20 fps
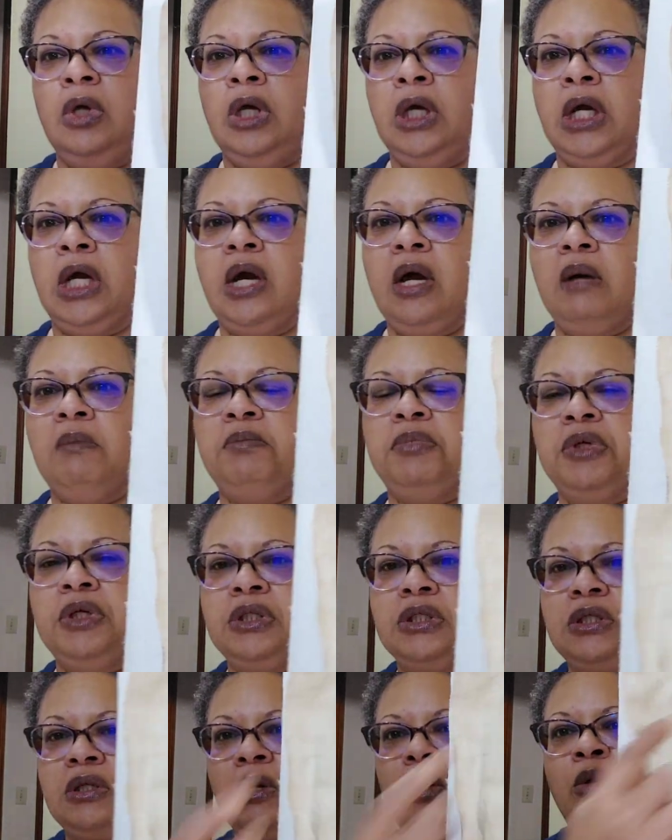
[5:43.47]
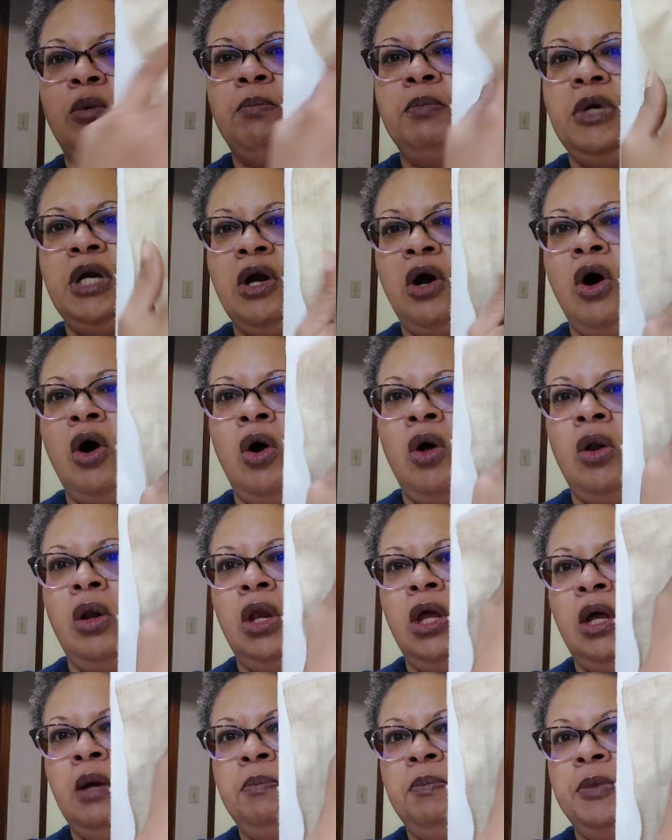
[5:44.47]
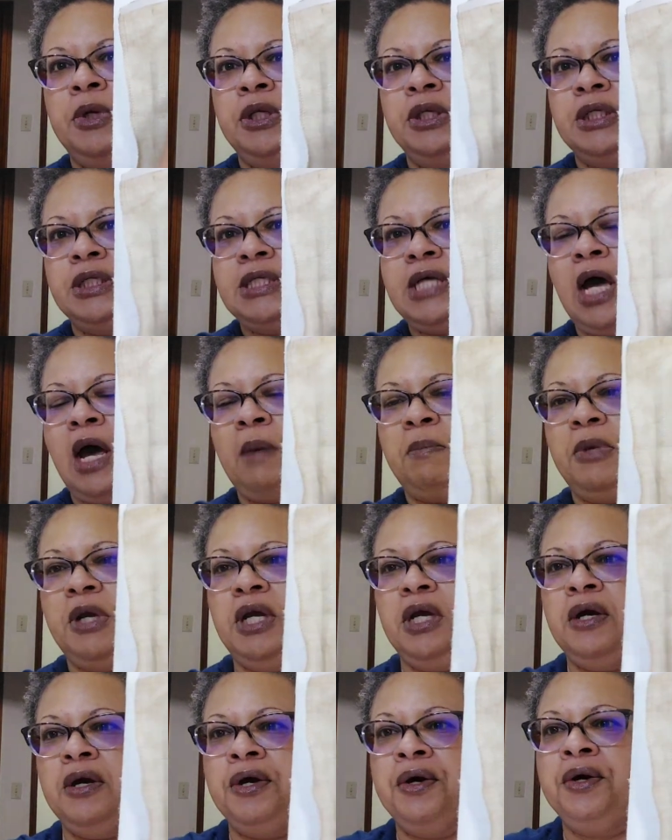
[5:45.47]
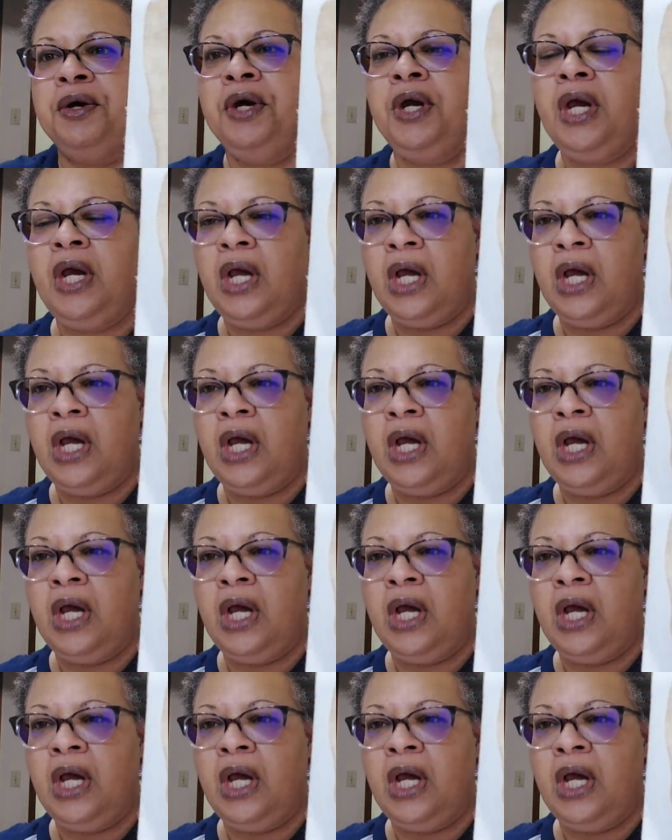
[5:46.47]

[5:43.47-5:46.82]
encompass or be all up in the top here.